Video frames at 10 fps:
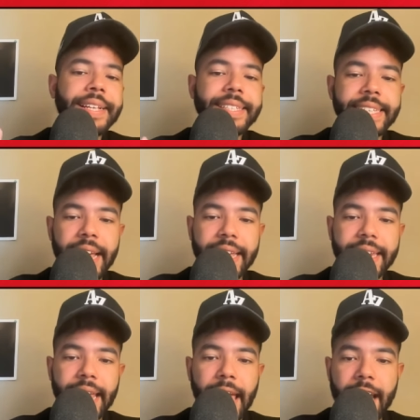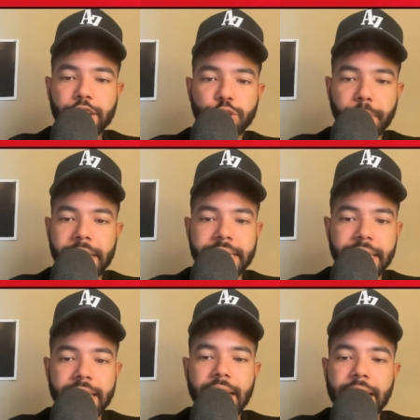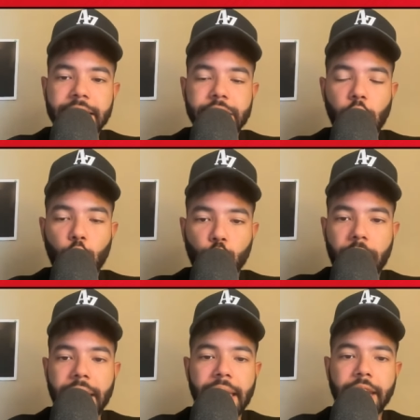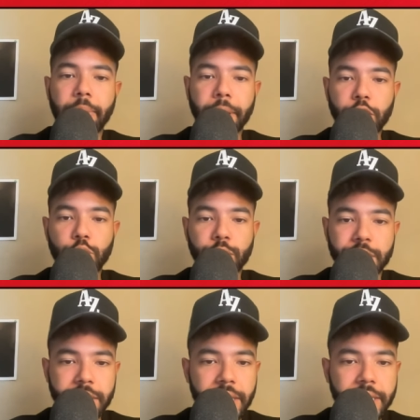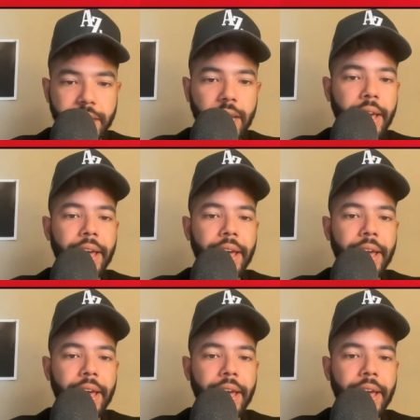second extra base hit against a right-handed pitcher this season.